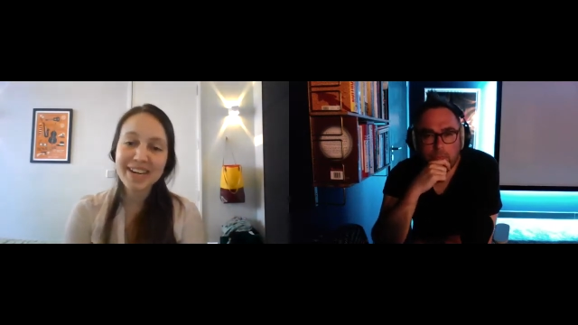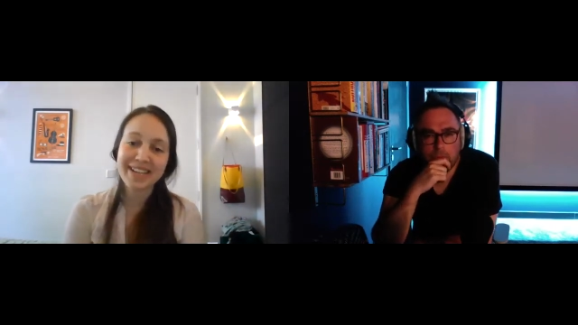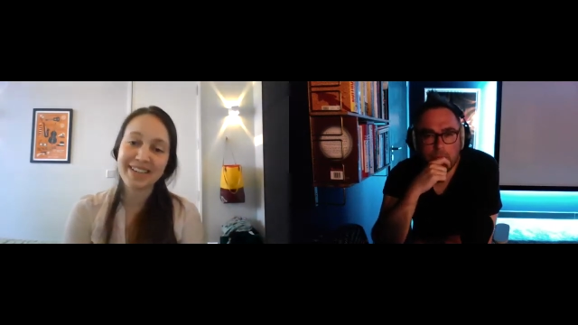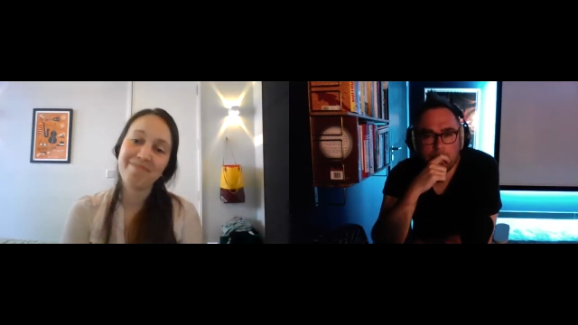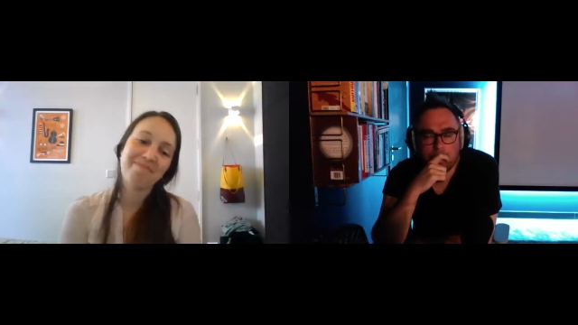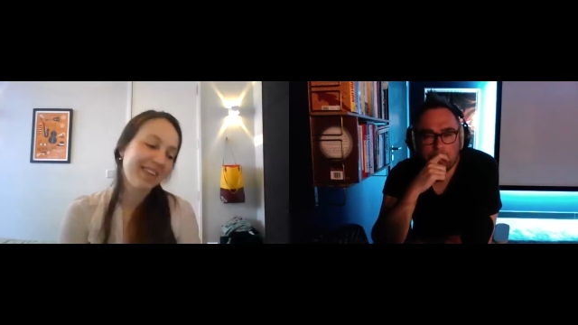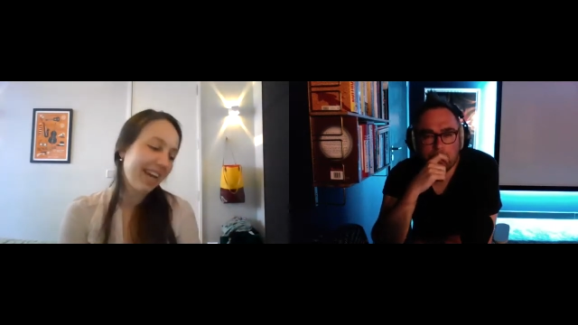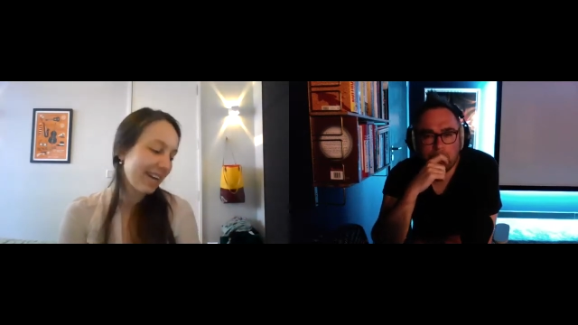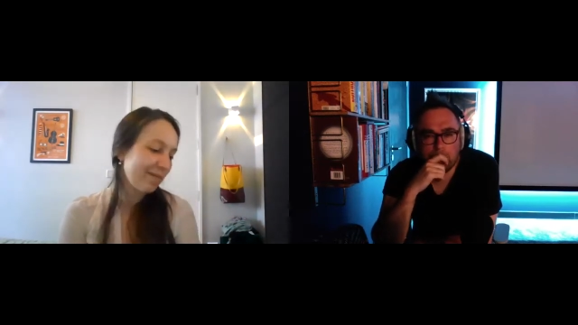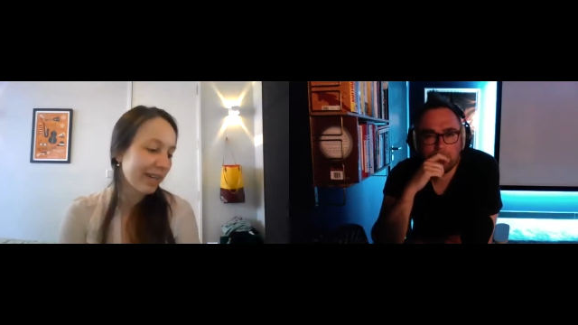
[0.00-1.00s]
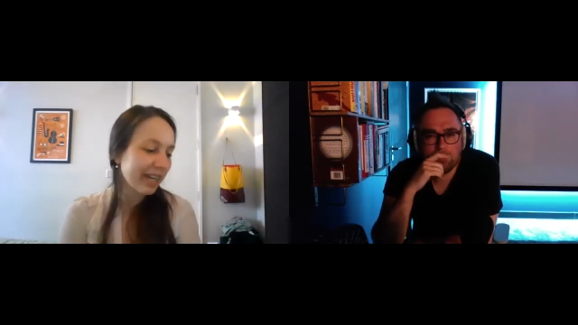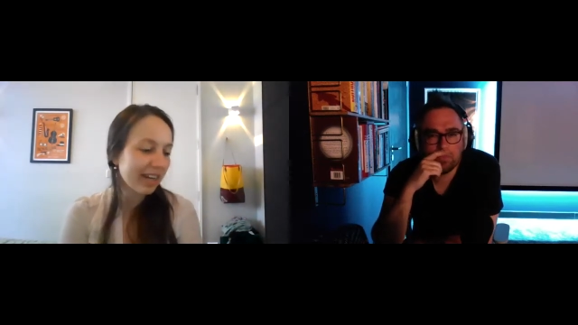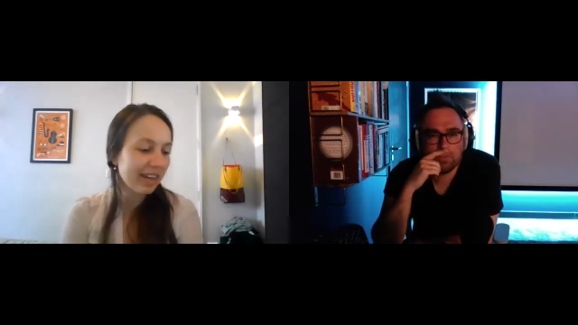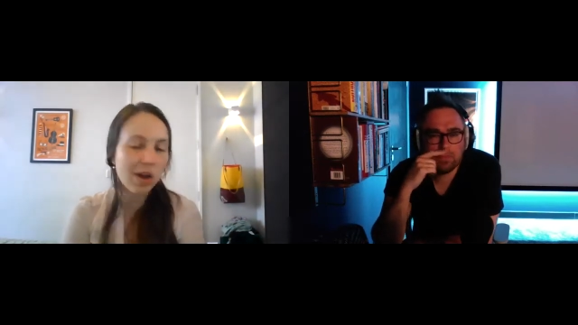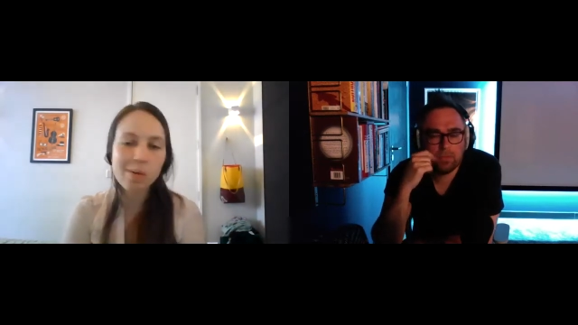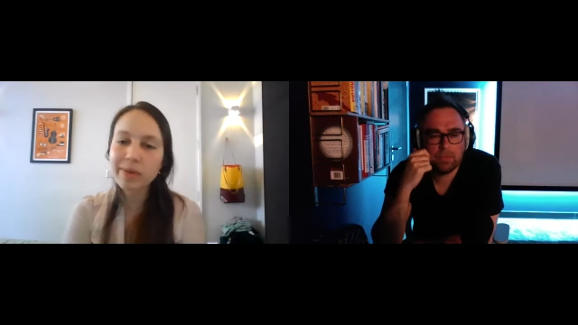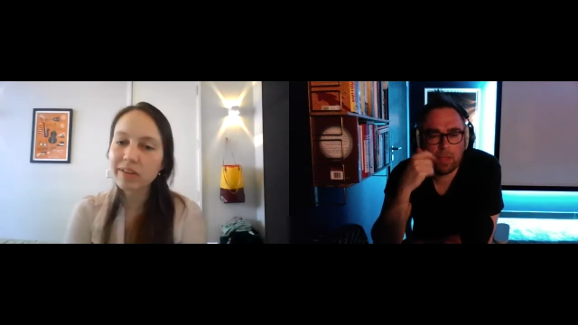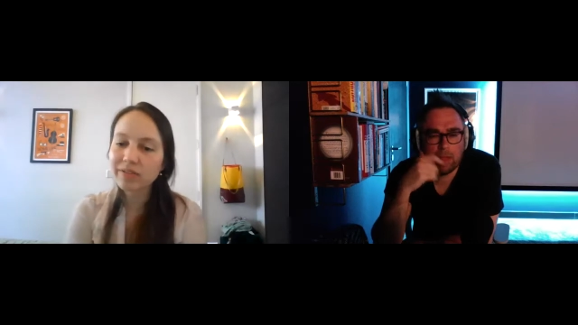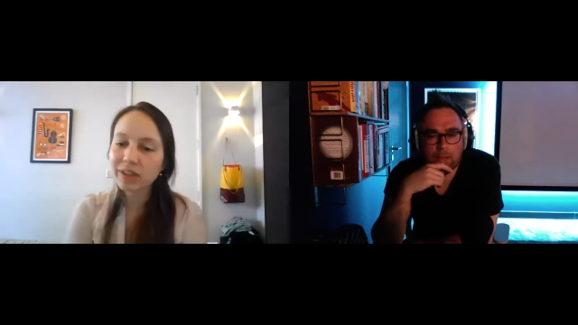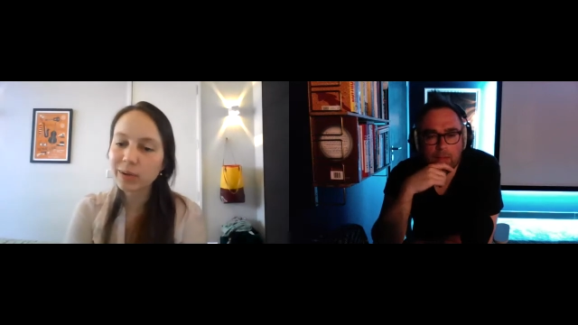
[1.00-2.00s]
Speaker 1: Great. And we're going to open
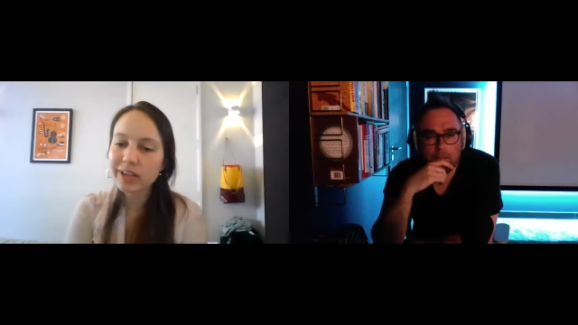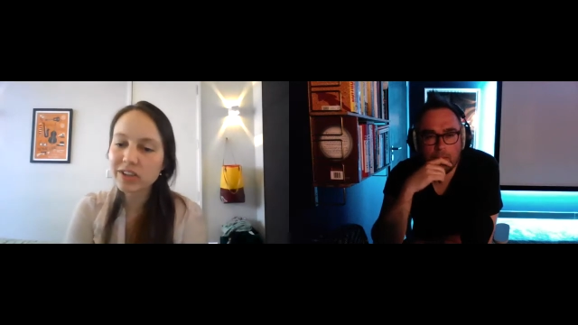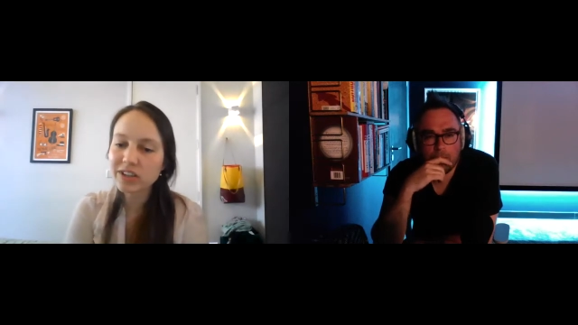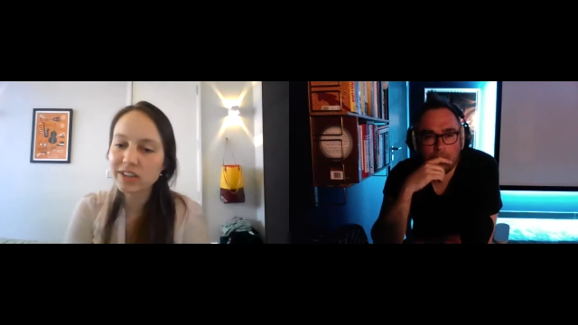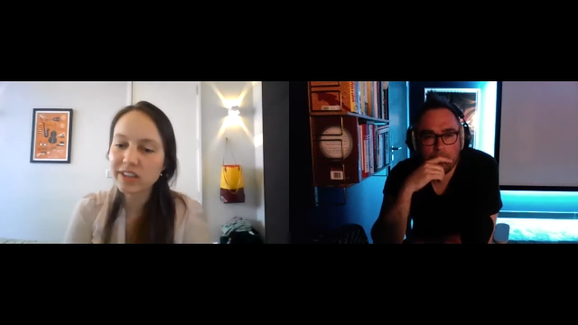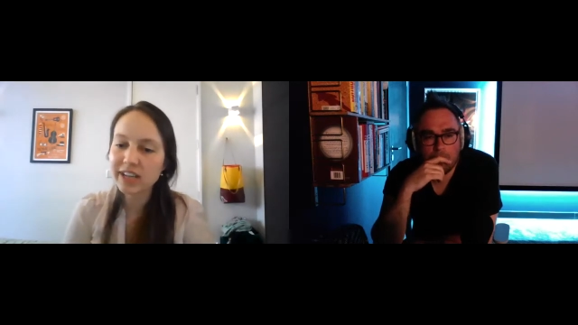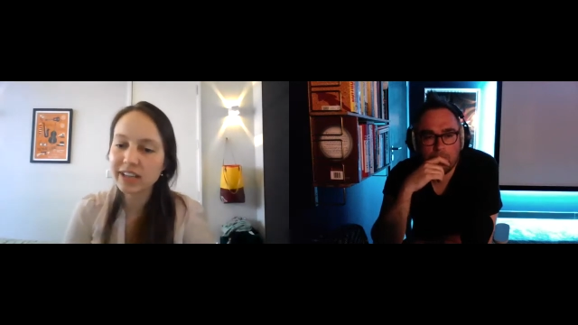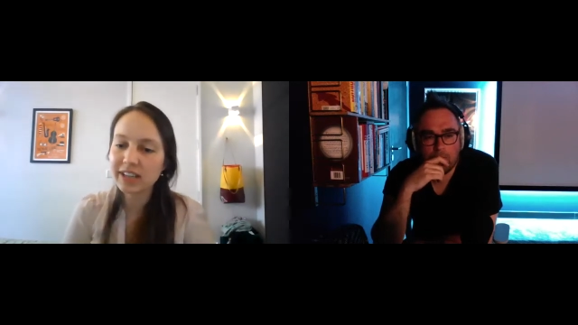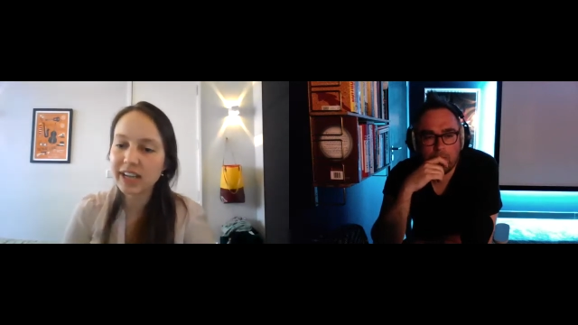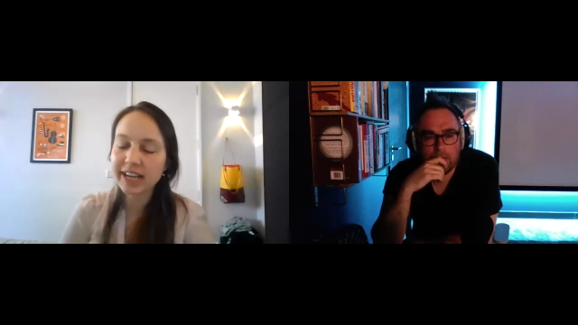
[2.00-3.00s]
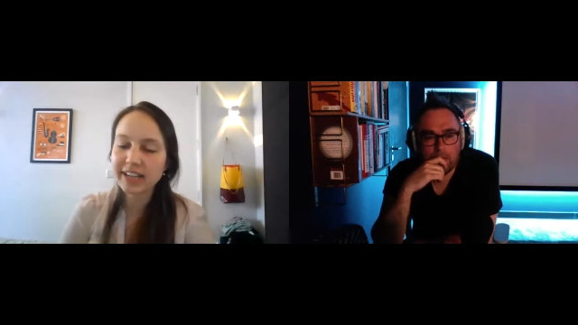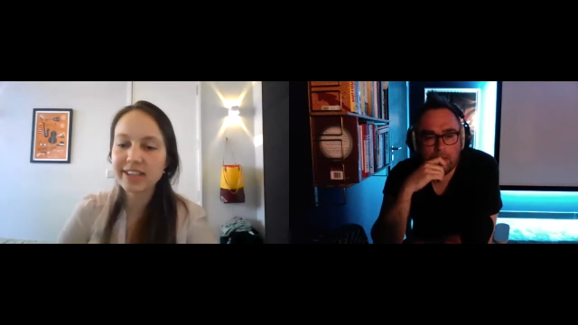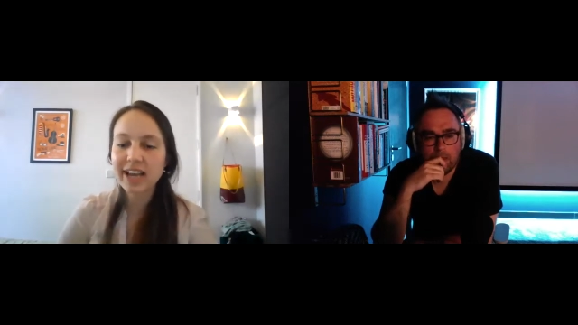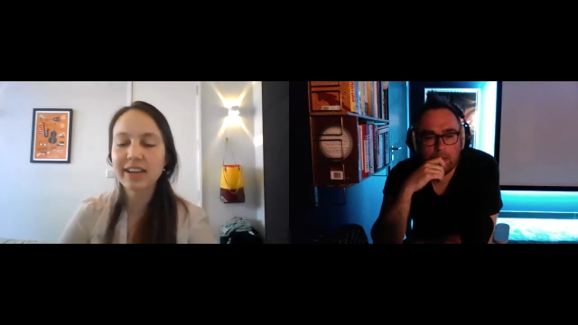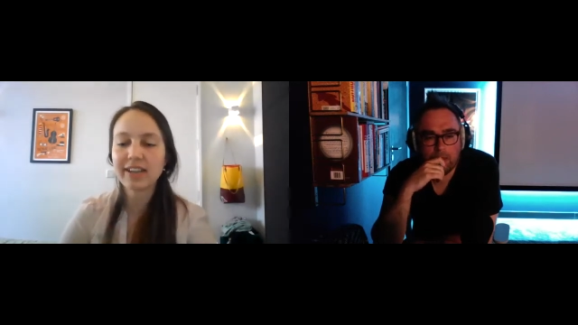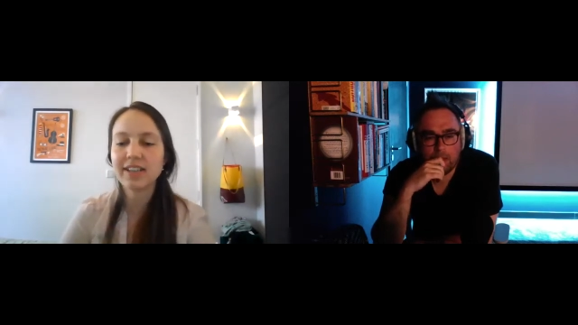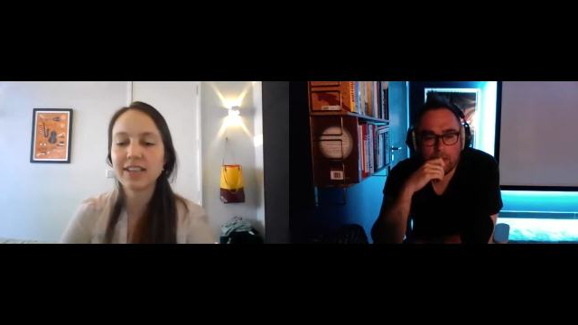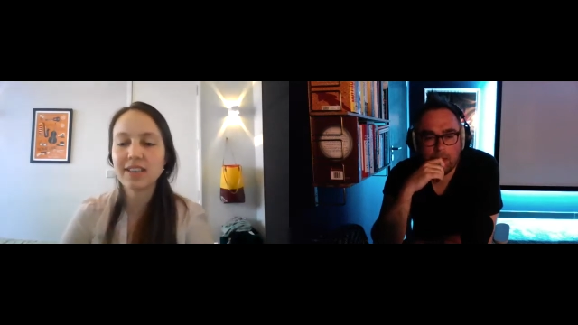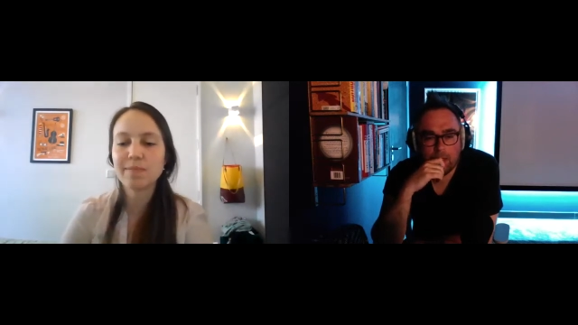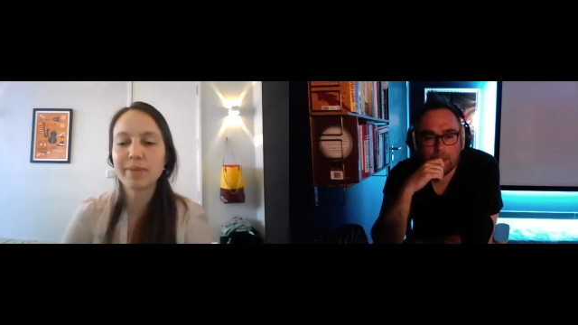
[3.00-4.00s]
up for questions in, in a second,